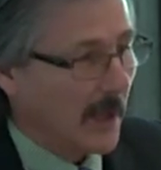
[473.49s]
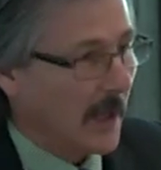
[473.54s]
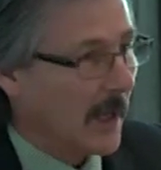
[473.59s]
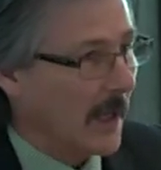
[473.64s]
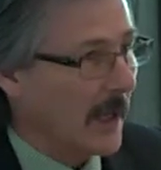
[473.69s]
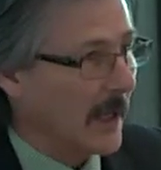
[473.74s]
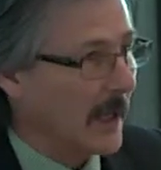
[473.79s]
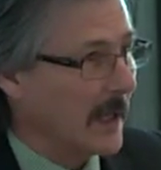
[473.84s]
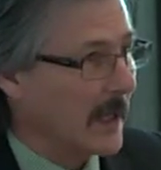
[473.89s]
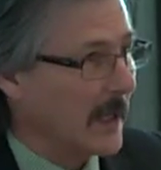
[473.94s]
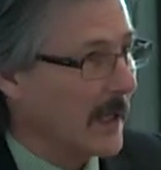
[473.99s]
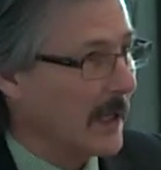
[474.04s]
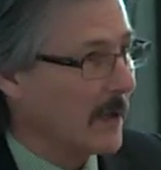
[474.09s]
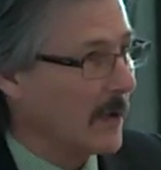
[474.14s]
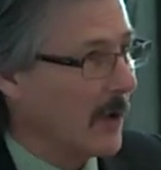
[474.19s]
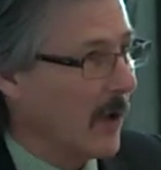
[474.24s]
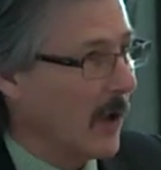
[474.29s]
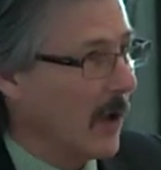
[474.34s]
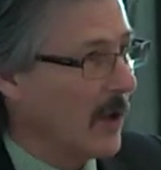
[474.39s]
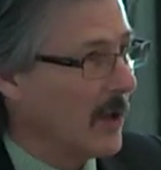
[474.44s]
Uh,
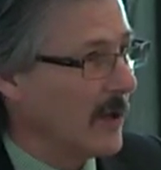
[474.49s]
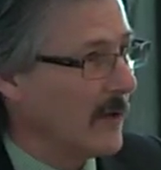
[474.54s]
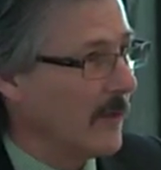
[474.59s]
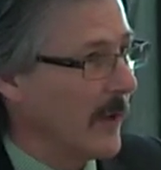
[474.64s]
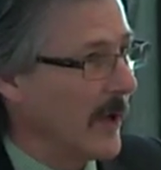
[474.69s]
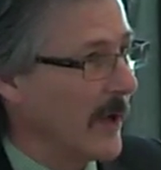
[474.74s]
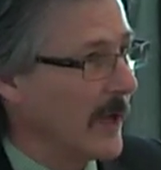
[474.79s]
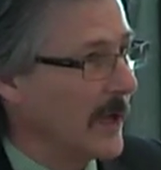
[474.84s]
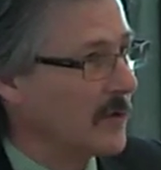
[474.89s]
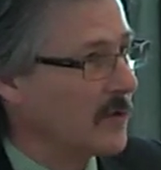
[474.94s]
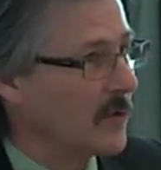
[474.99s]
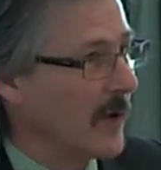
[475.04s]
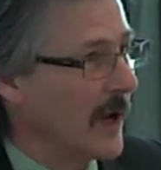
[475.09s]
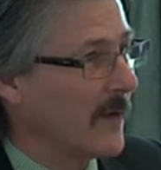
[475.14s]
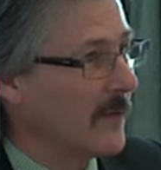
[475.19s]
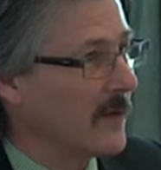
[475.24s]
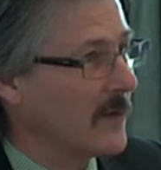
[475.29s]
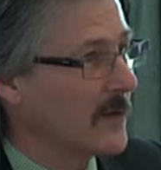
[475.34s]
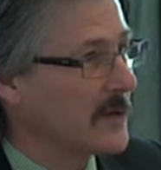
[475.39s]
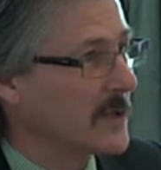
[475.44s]
in all of my
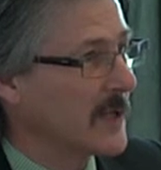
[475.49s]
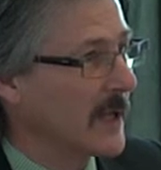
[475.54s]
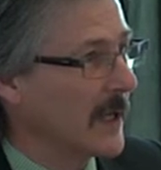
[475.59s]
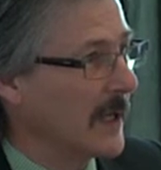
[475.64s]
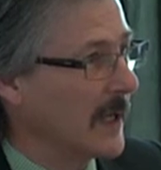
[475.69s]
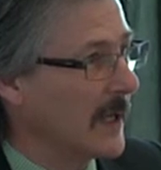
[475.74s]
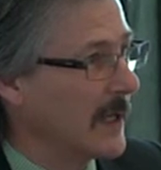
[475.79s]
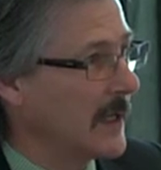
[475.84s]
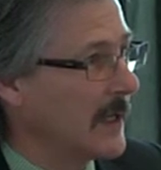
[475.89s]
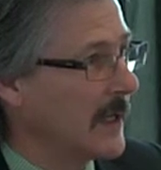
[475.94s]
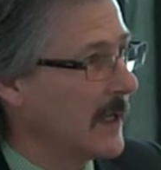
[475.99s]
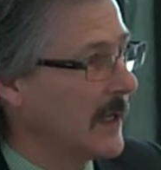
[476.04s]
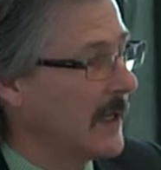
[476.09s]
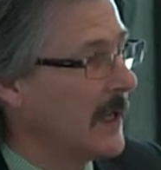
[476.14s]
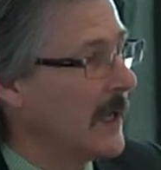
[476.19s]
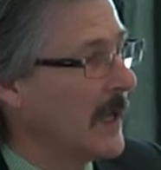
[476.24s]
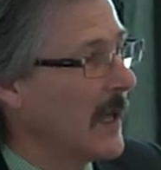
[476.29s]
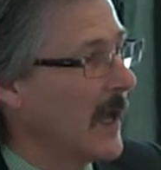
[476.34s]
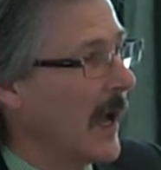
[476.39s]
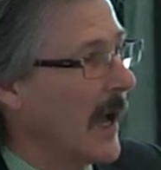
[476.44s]
travels to India,
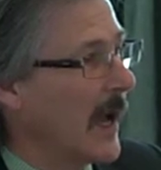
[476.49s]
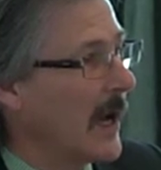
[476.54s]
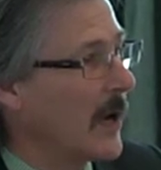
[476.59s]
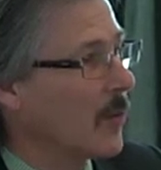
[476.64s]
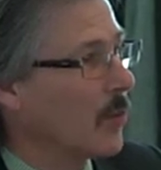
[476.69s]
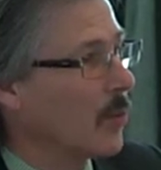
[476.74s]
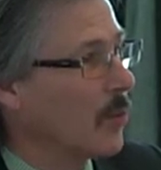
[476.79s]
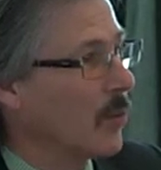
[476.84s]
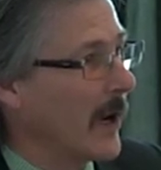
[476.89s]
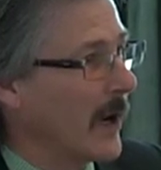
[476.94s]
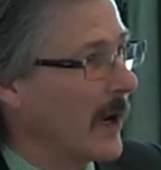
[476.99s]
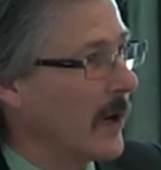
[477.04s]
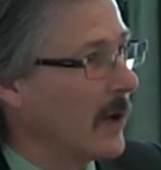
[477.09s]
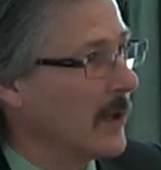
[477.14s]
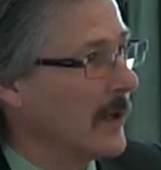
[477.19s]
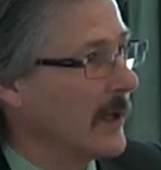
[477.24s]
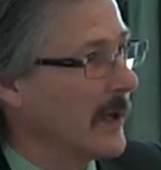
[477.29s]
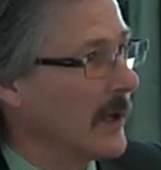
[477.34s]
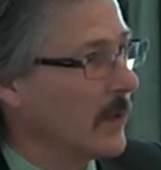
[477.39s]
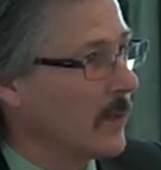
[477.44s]
I
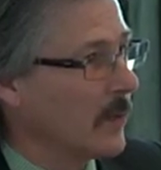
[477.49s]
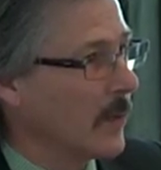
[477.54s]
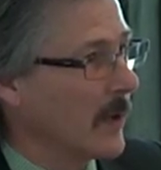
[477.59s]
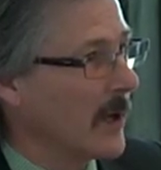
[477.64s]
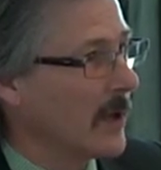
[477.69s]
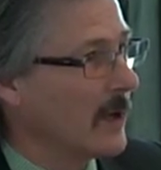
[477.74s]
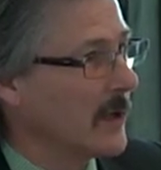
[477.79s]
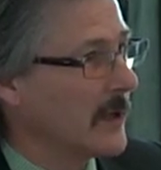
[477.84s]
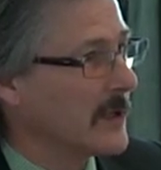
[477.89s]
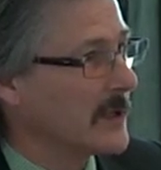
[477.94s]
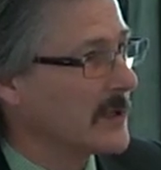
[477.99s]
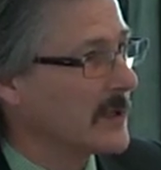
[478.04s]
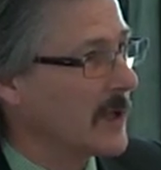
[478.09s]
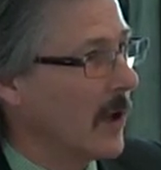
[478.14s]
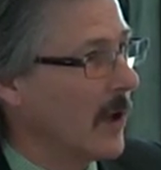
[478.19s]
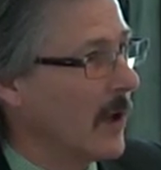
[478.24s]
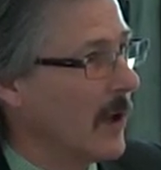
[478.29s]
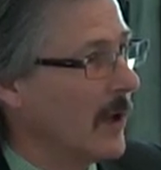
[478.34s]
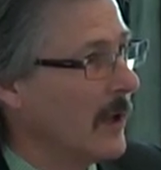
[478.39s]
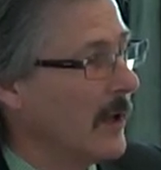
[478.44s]
rarely, rarely
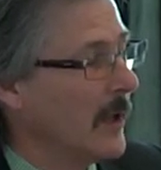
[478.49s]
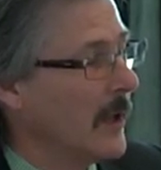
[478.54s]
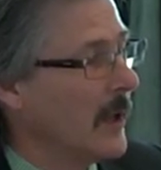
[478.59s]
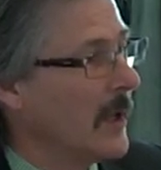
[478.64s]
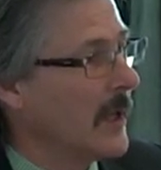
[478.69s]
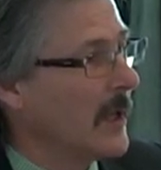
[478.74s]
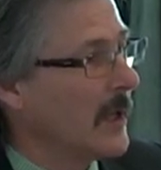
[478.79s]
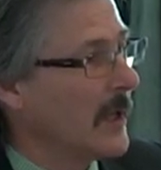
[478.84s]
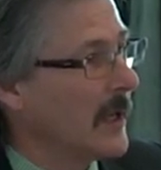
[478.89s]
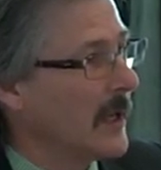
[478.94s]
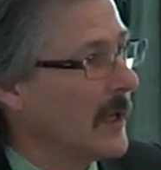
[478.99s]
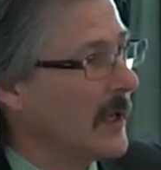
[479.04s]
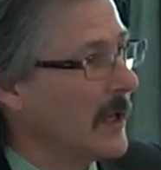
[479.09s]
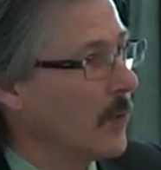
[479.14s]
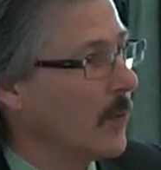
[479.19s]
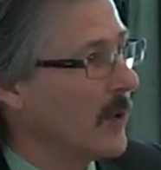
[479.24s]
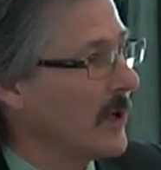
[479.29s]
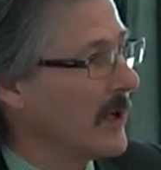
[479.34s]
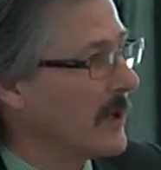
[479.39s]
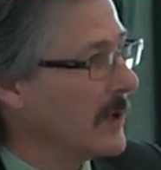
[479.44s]
saw
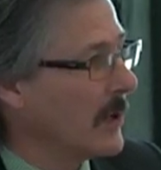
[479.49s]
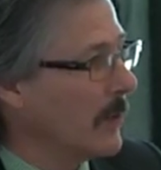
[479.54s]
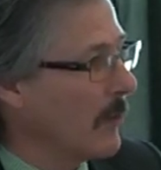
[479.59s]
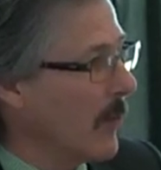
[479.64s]
anyone in the